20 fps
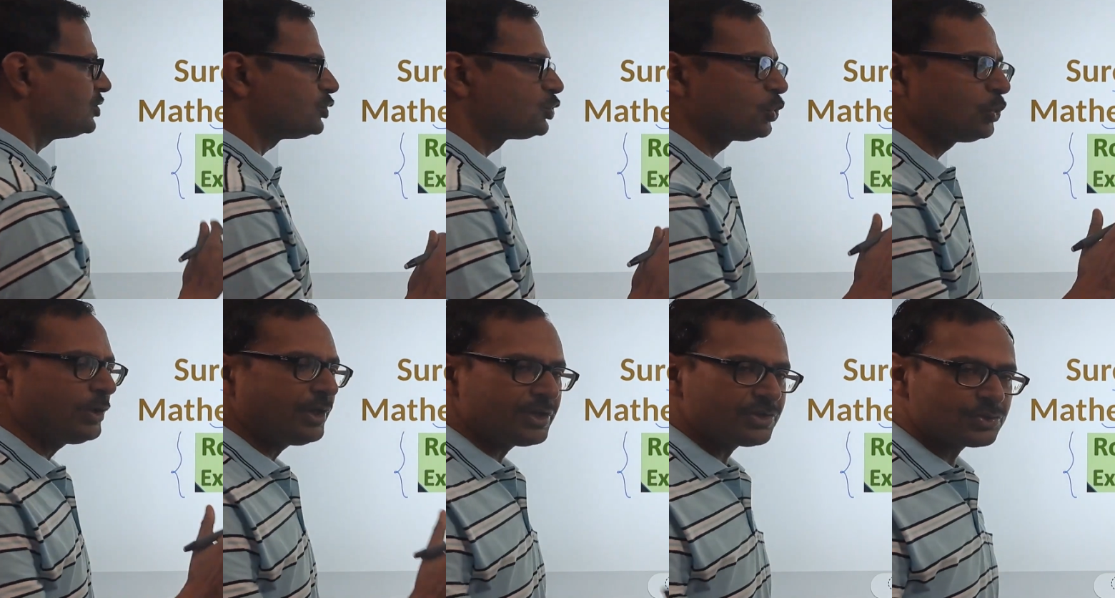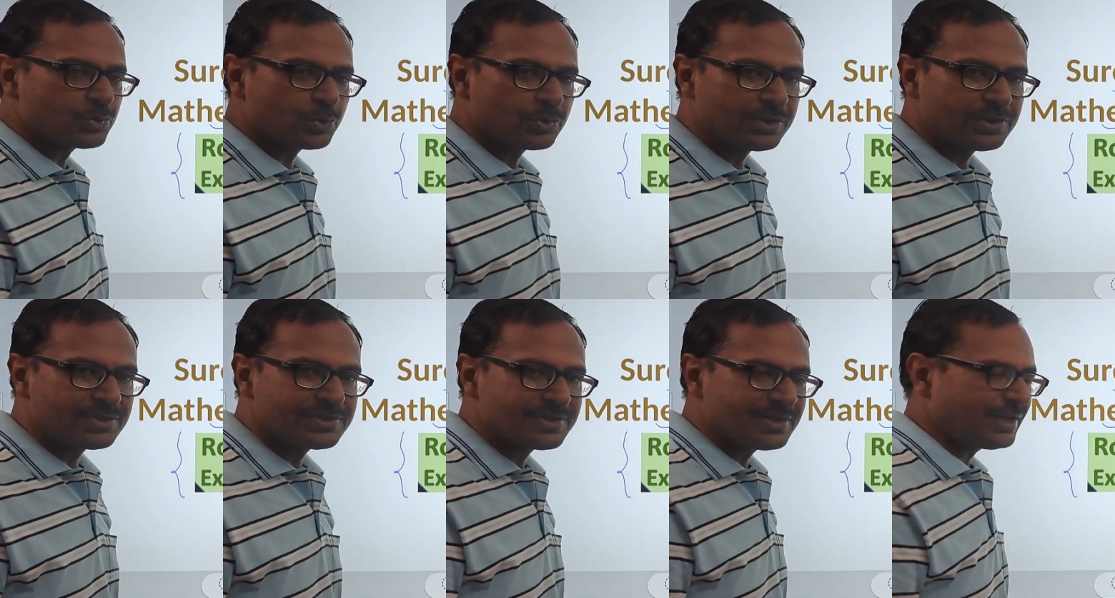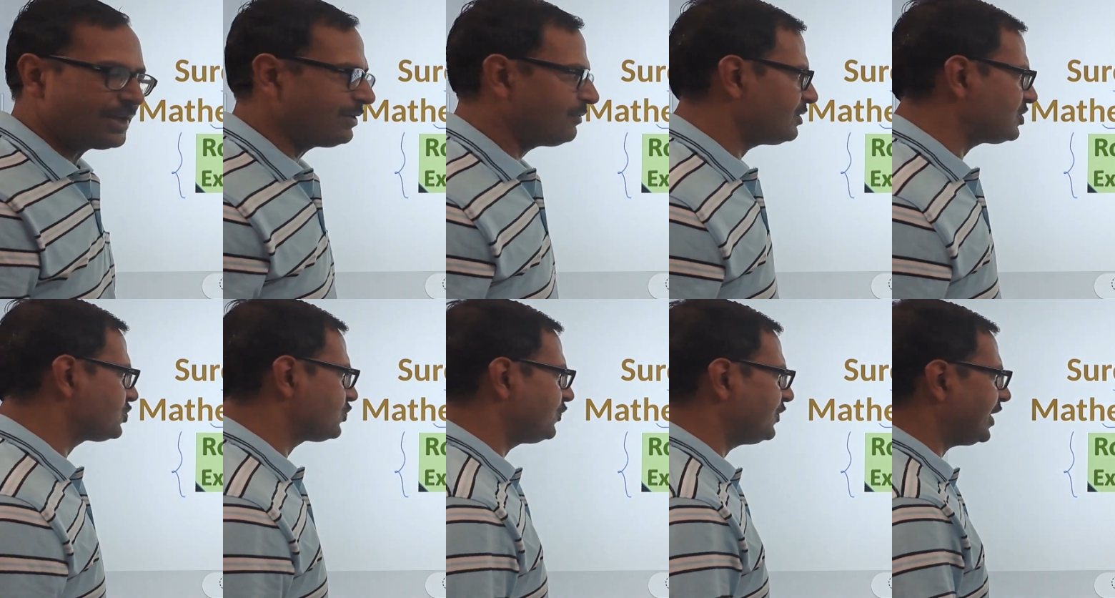junior students in
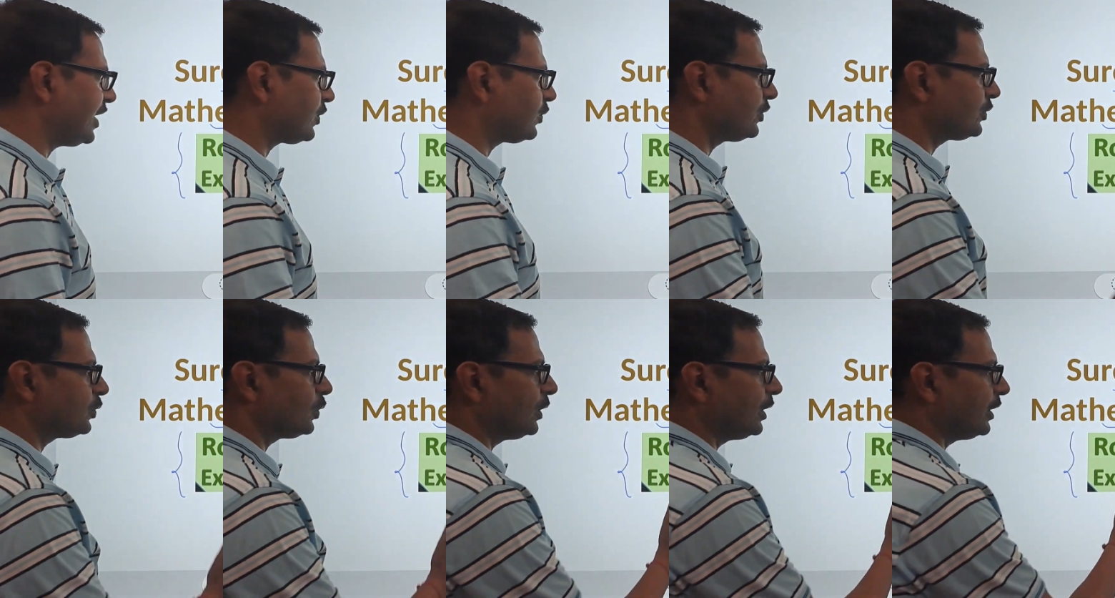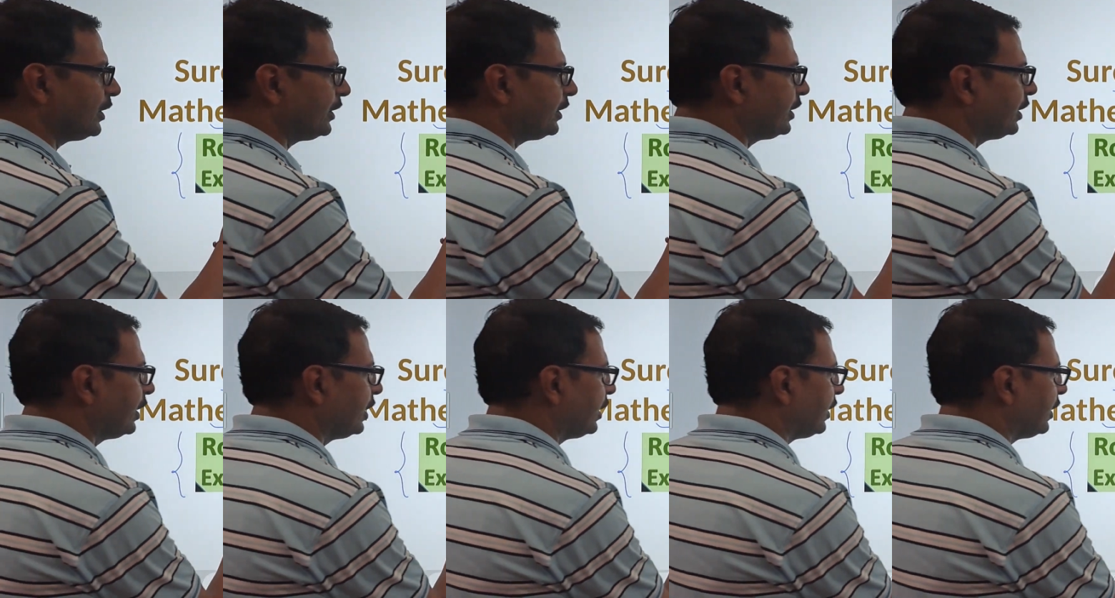which we are going to learn